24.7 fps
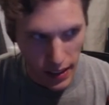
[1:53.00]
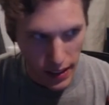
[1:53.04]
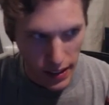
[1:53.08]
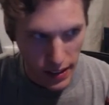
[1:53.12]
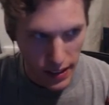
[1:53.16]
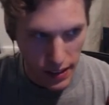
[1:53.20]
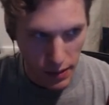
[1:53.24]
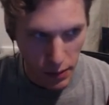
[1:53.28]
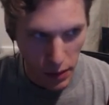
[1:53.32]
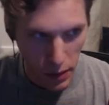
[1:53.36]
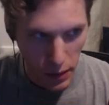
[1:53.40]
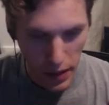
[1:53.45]

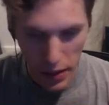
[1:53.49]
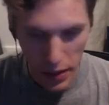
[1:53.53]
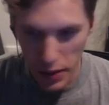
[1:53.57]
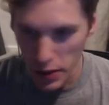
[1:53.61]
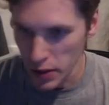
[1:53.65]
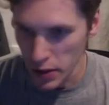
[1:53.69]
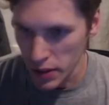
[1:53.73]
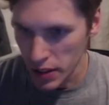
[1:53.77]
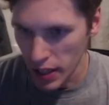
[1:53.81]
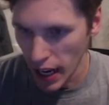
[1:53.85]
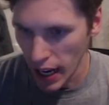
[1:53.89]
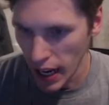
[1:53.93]
When am I going to do
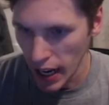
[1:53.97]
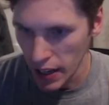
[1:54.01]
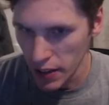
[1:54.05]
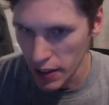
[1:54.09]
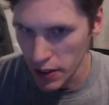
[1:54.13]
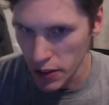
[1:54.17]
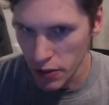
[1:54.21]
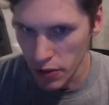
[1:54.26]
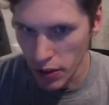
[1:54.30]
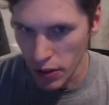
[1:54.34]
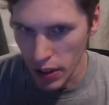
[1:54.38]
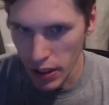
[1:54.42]
a tan
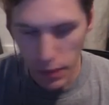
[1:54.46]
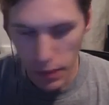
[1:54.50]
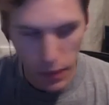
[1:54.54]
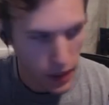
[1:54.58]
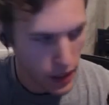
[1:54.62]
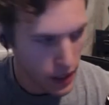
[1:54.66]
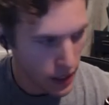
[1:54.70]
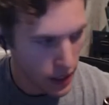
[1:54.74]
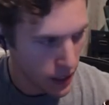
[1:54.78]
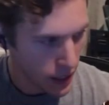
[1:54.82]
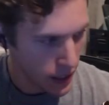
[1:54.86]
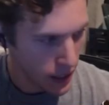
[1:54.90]
stream? Uh,
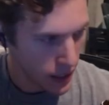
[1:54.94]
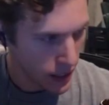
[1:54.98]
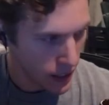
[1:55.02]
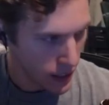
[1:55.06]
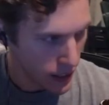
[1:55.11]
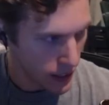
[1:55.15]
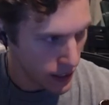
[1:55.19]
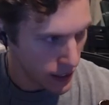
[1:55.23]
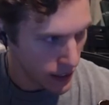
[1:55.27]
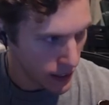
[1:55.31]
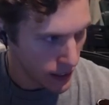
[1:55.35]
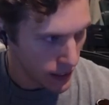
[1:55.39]

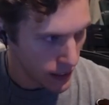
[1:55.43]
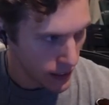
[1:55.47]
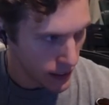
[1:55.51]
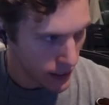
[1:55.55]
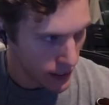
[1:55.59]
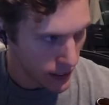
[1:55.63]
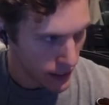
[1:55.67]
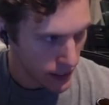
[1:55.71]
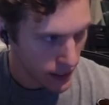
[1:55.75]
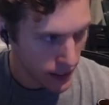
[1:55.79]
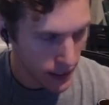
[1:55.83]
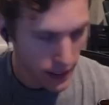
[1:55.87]

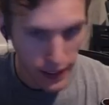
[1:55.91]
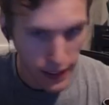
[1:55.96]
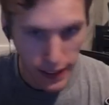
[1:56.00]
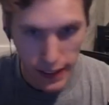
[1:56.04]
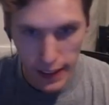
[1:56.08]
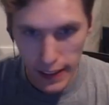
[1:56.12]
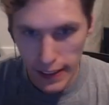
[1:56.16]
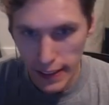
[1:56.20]
I